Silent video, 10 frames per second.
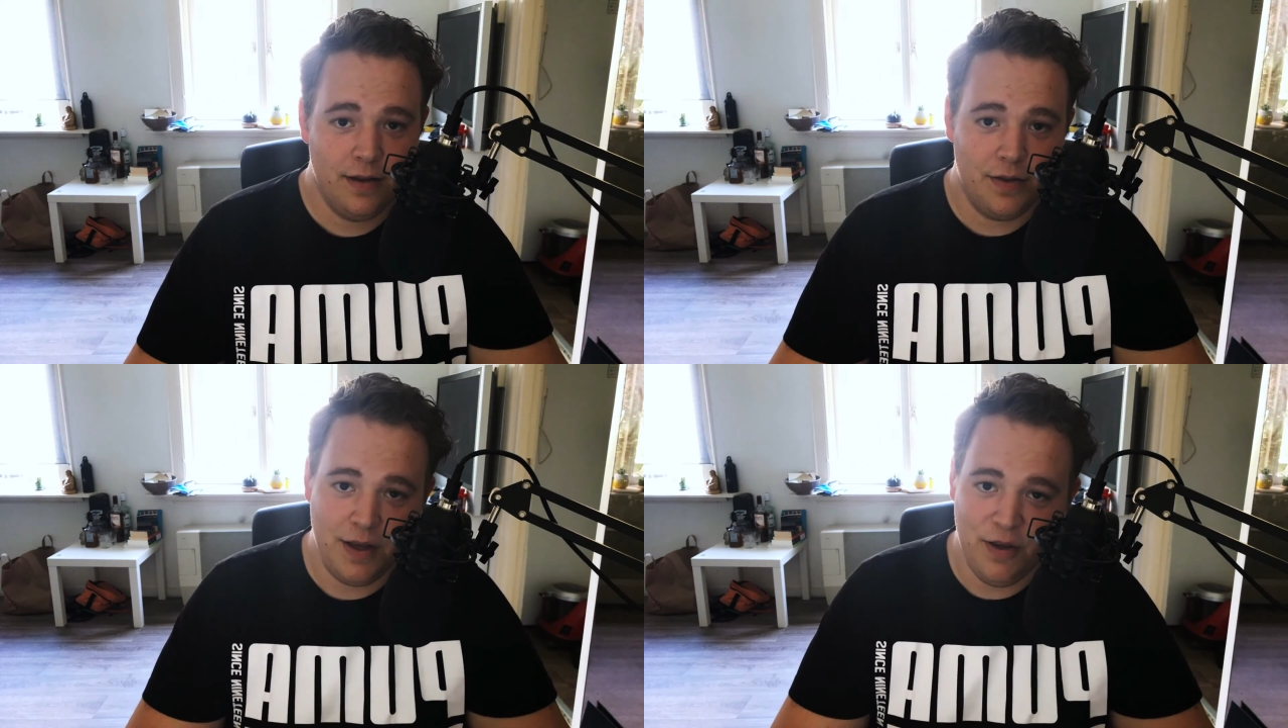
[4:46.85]

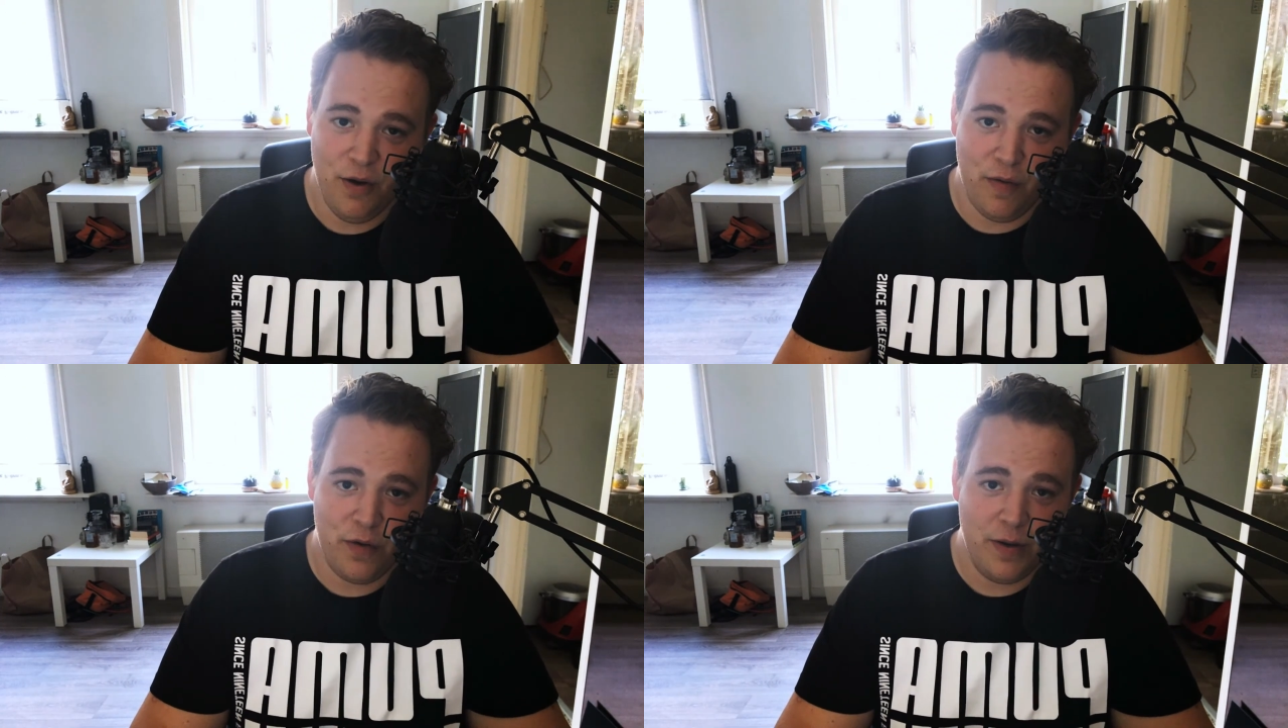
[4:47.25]
thank you
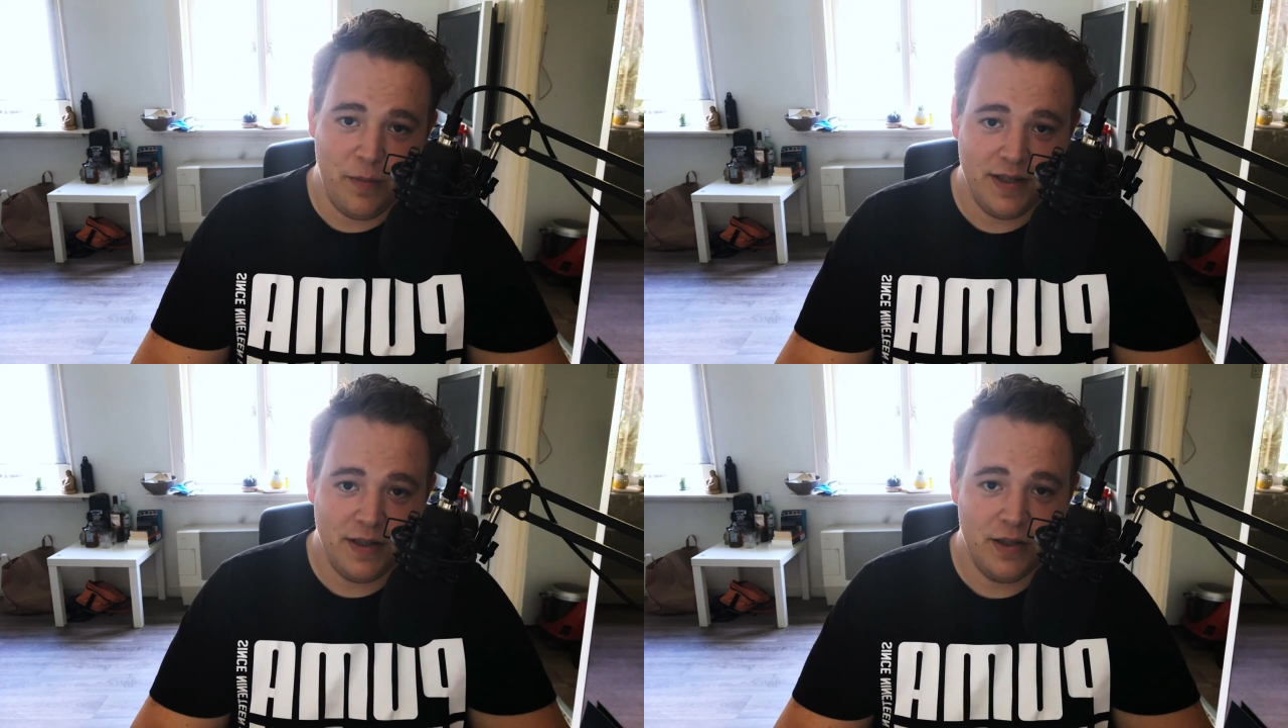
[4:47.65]
all for the
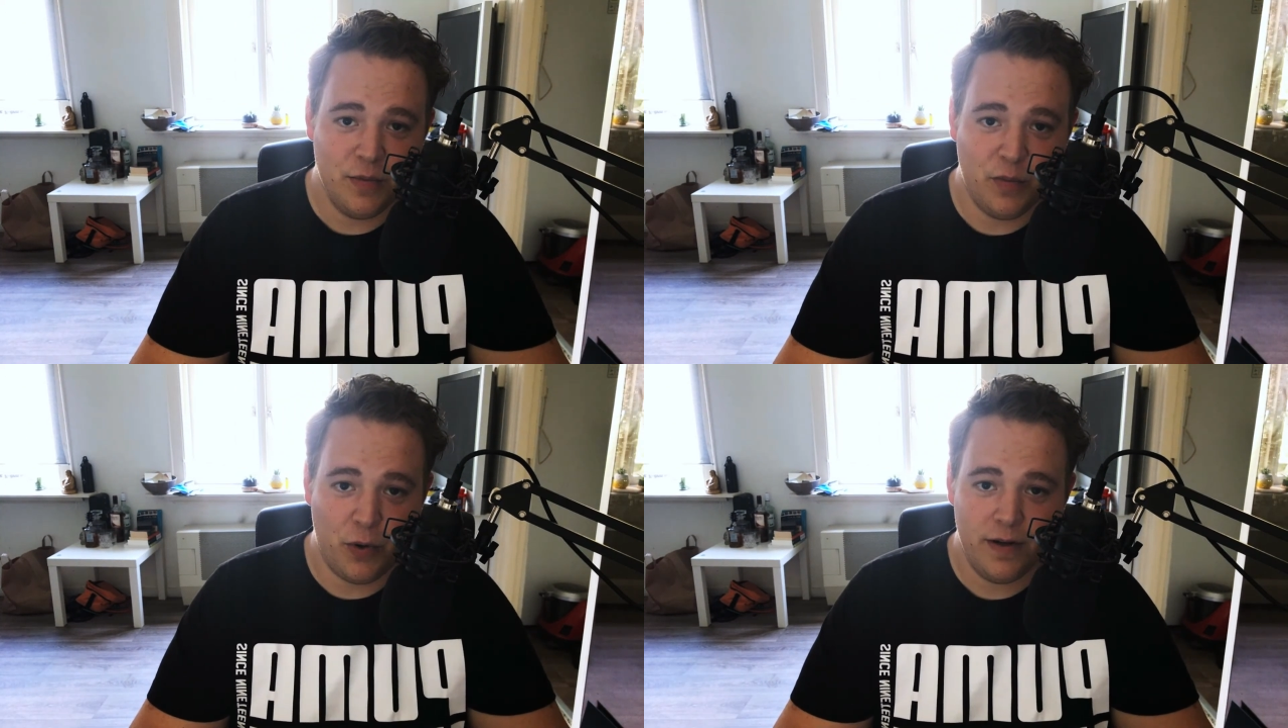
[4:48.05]
amazing
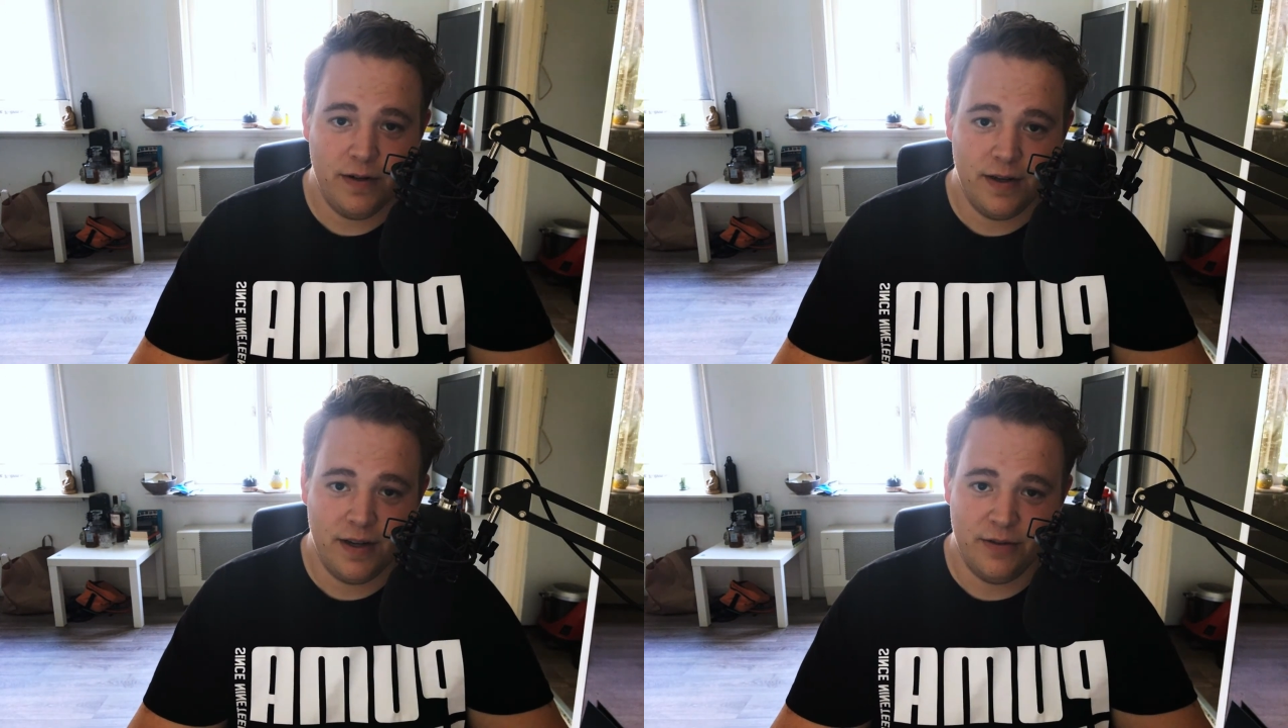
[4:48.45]
support,
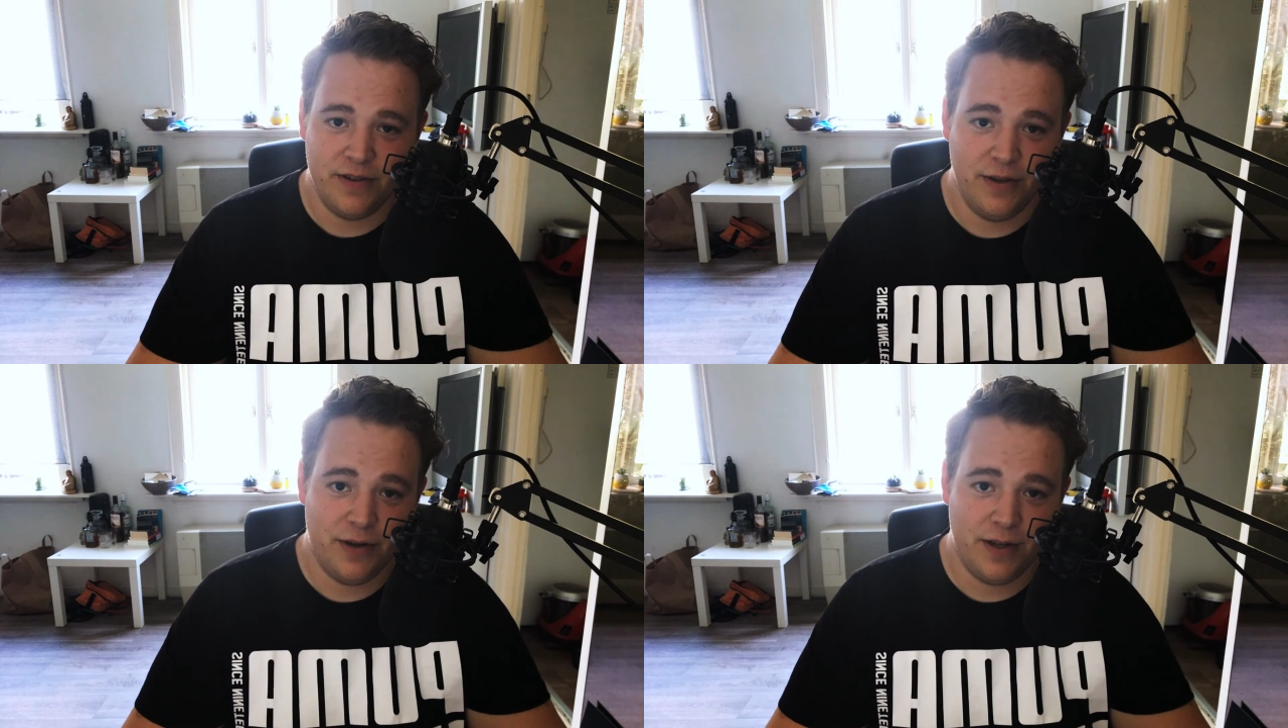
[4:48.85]
and I'll
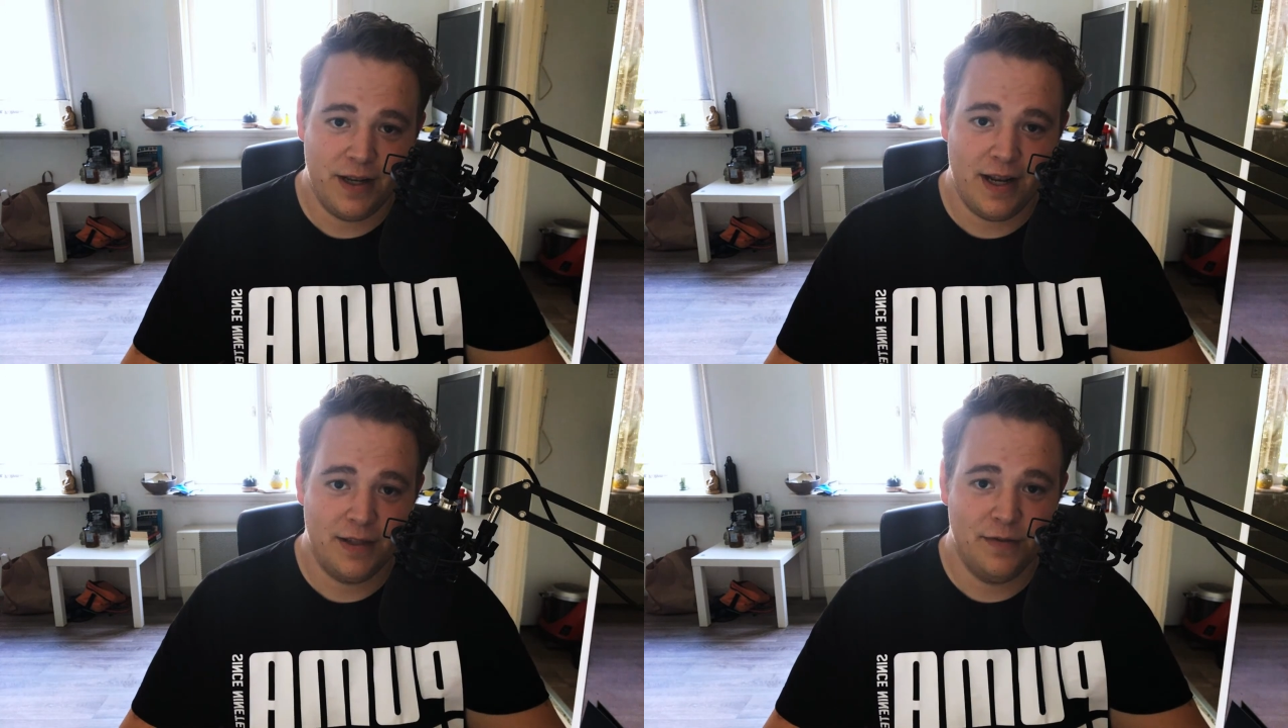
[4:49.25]
see you on the
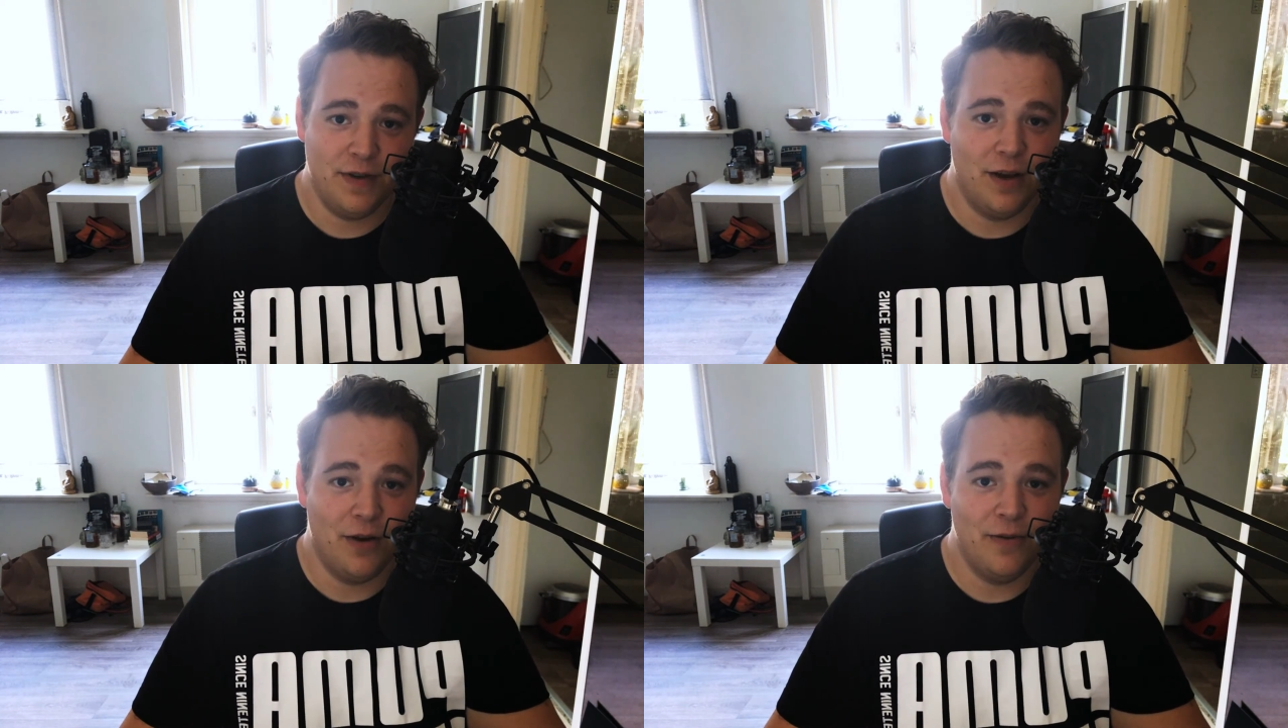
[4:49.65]
next
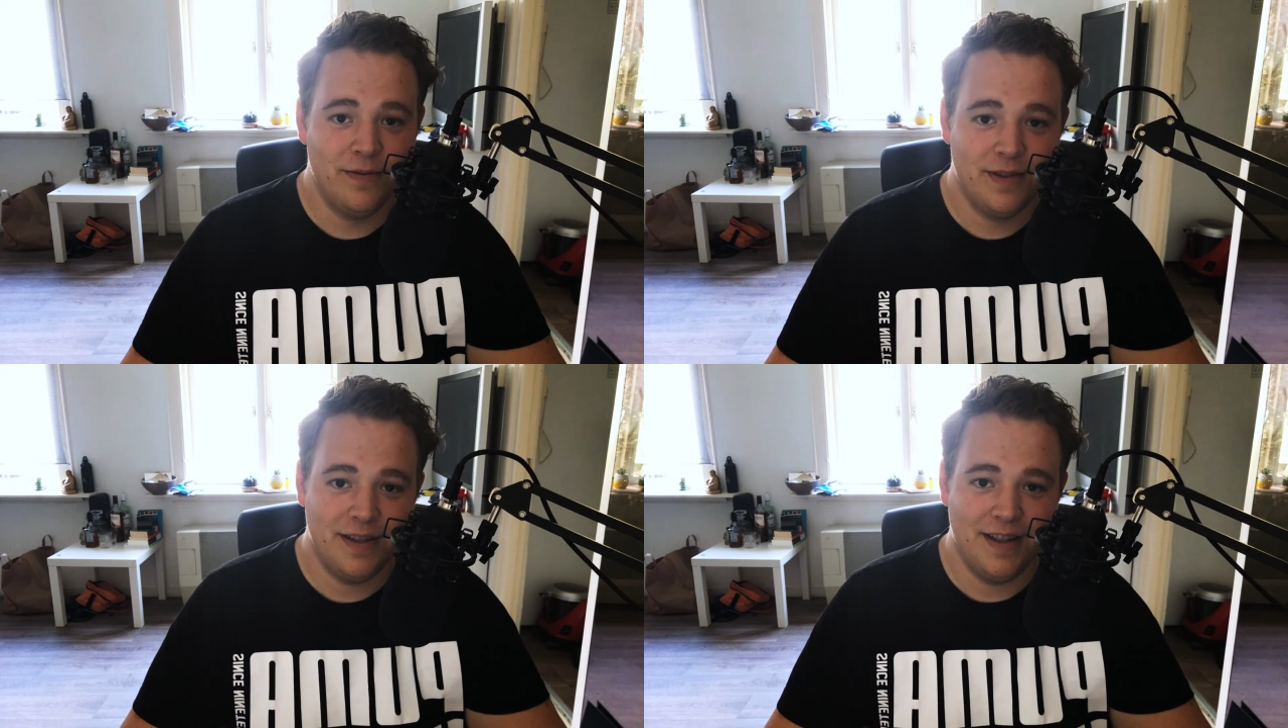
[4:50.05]
video.
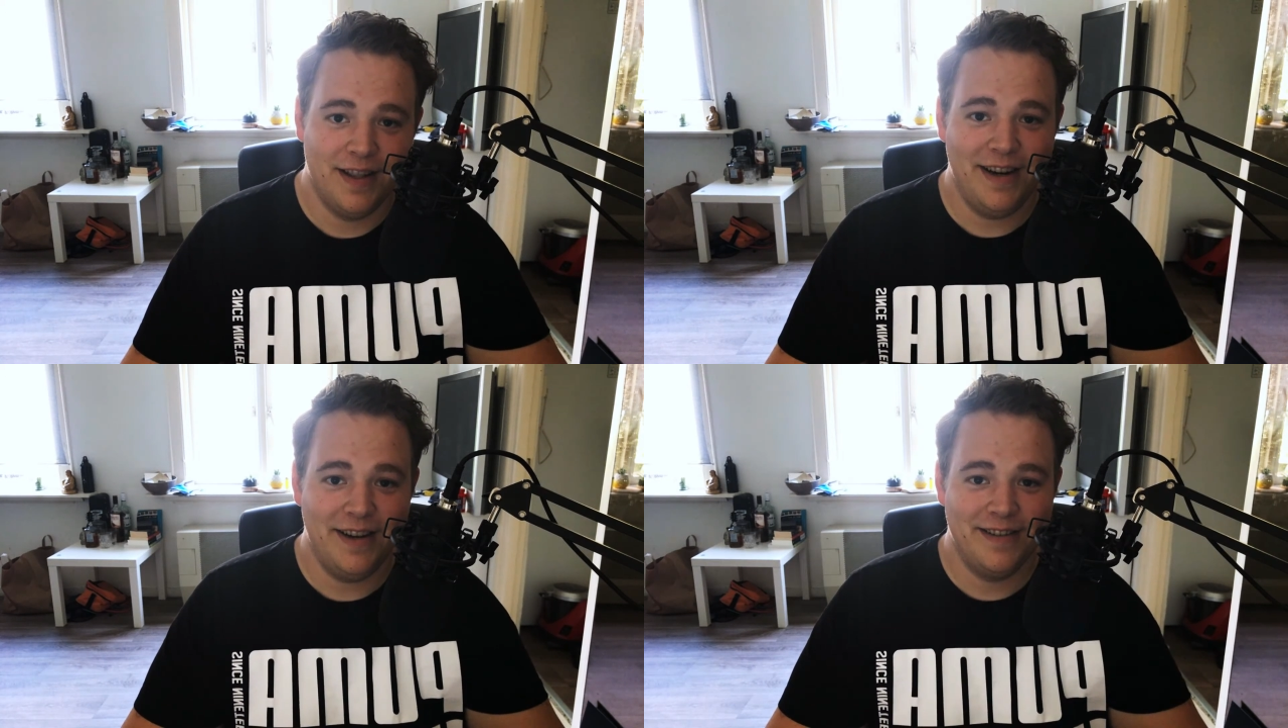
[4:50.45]
Later!